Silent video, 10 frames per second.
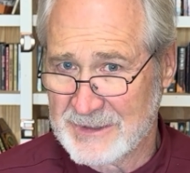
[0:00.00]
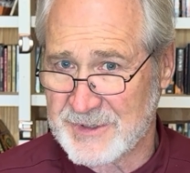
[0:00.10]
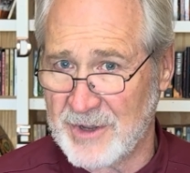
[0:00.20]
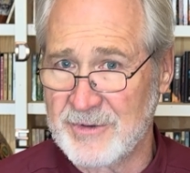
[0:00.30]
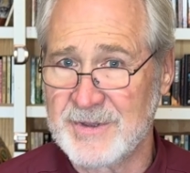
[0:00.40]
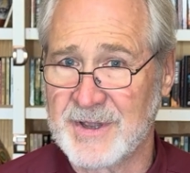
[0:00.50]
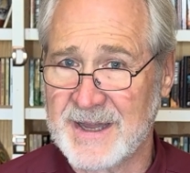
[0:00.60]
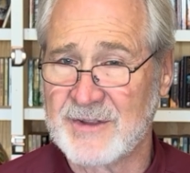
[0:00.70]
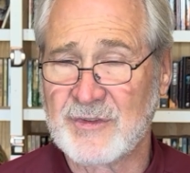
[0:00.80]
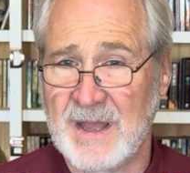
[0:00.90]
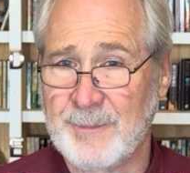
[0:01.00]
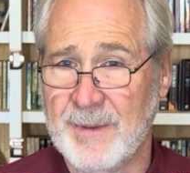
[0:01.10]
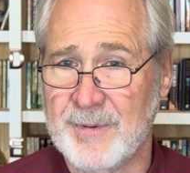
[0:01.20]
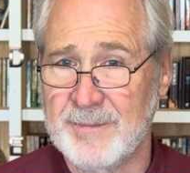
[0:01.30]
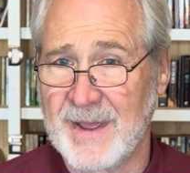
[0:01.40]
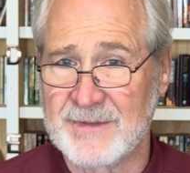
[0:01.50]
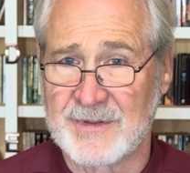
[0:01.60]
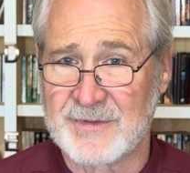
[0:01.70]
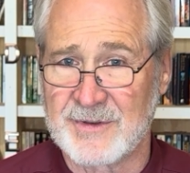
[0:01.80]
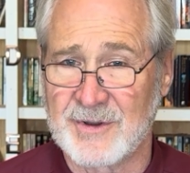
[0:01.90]
So you get a step up in
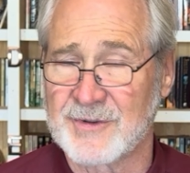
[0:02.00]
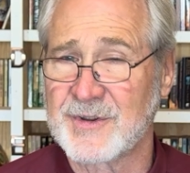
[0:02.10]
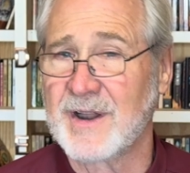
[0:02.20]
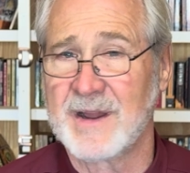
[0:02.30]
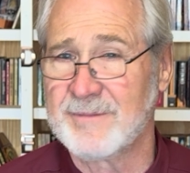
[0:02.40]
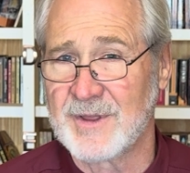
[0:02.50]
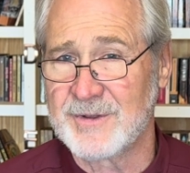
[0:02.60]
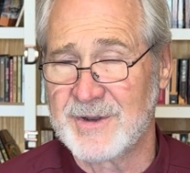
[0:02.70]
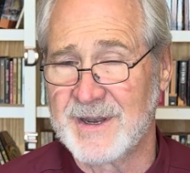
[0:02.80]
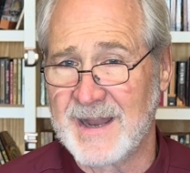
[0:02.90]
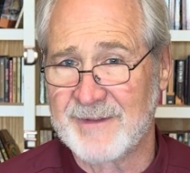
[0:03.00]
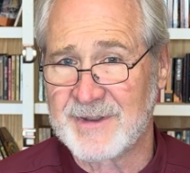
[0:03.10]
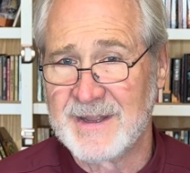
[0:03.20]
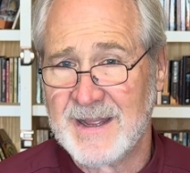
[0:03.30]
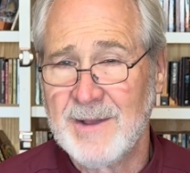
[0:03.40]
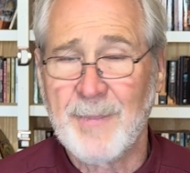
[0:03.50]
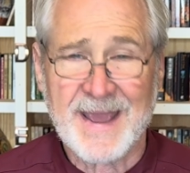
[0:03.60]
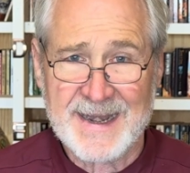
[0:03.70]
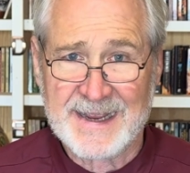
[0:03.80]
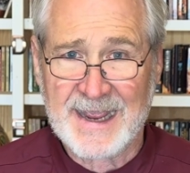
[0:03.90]
basis in your share, even though you didn't have to pay
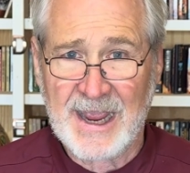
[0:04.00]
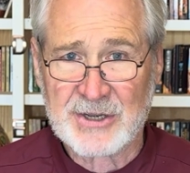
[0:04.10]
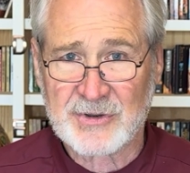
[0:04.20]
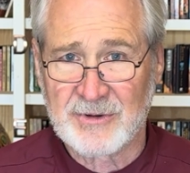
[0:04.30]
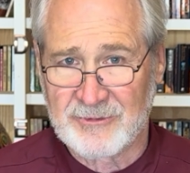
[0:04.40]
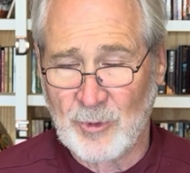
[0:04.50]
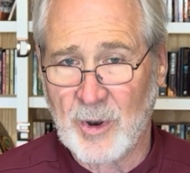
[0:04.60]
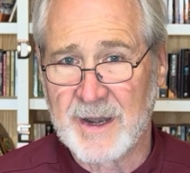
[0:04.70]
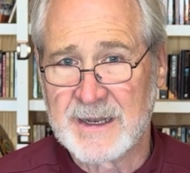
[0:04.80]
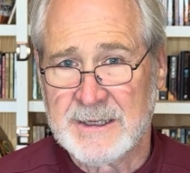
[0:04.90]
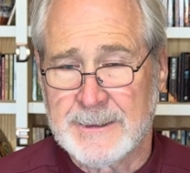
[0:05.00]
any cash for it.